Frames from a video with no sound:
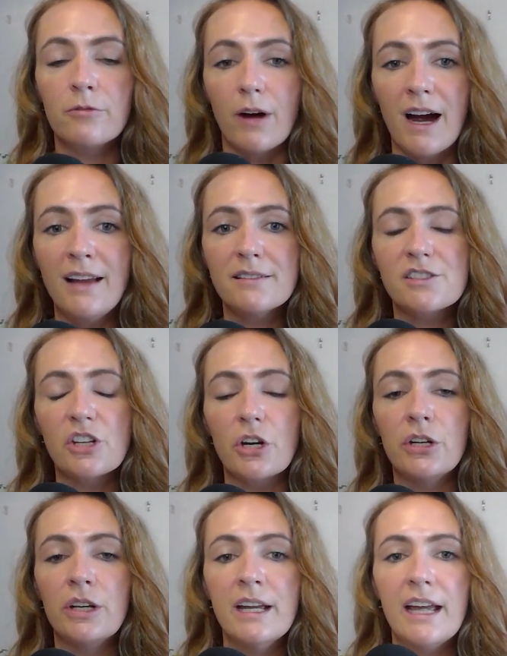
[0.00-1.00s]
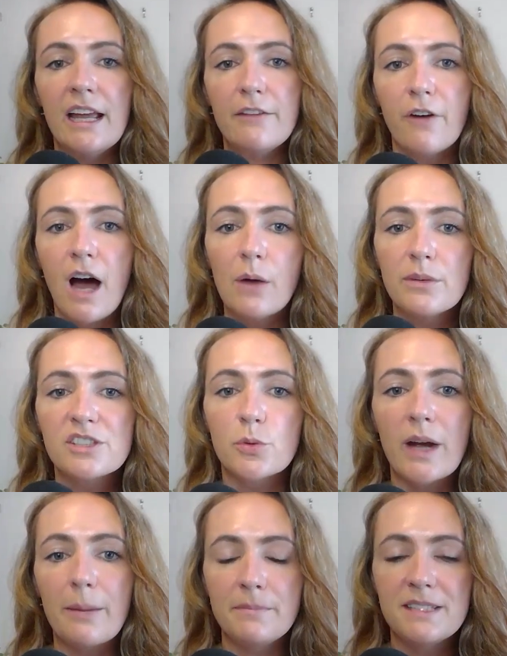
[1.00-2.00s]
right? So if I was
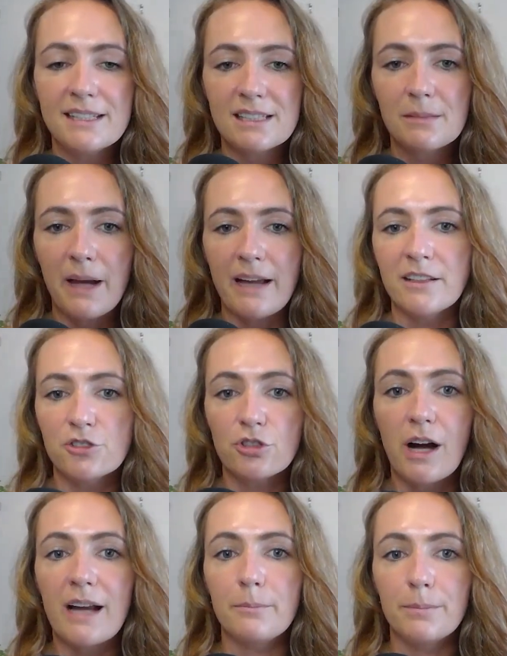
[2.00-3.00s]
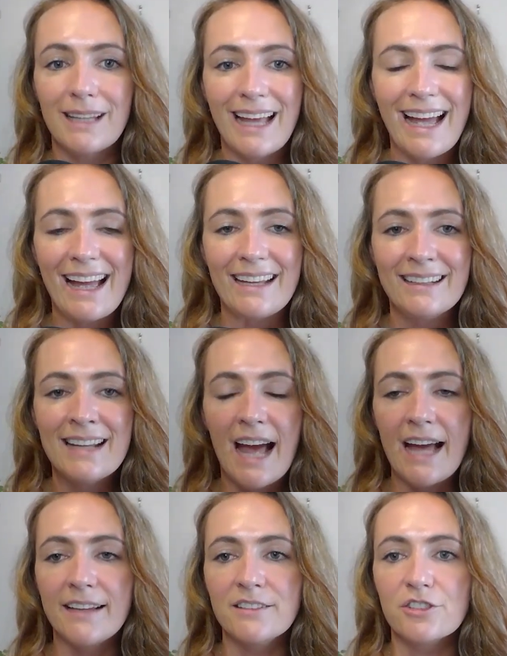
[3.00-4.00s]
to anticipate and try and plan
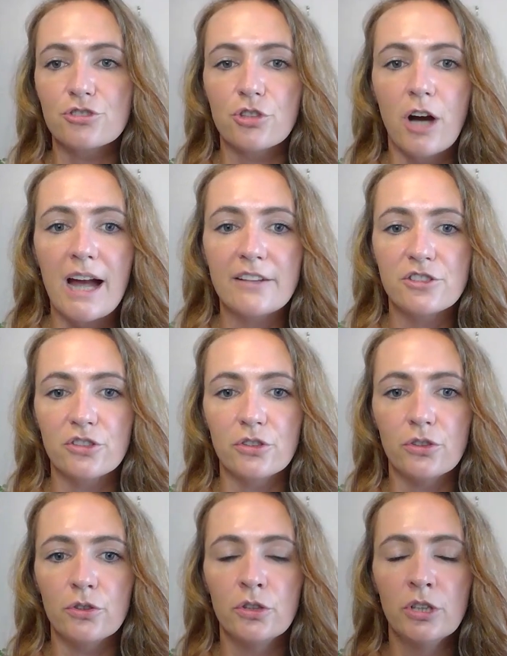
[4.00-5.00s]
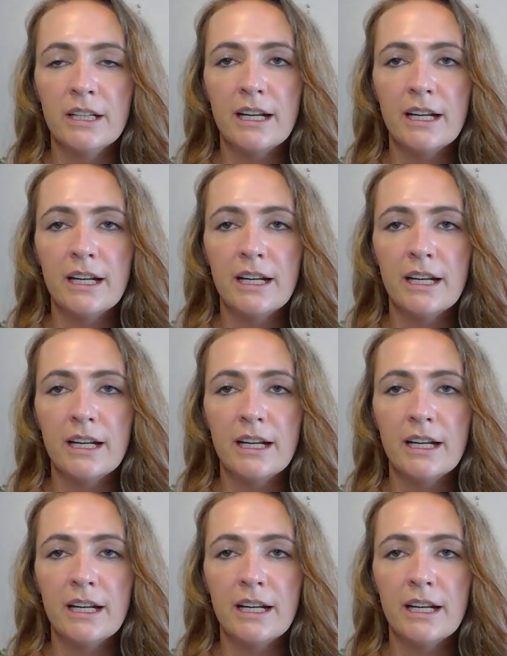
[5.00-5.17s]
and try to,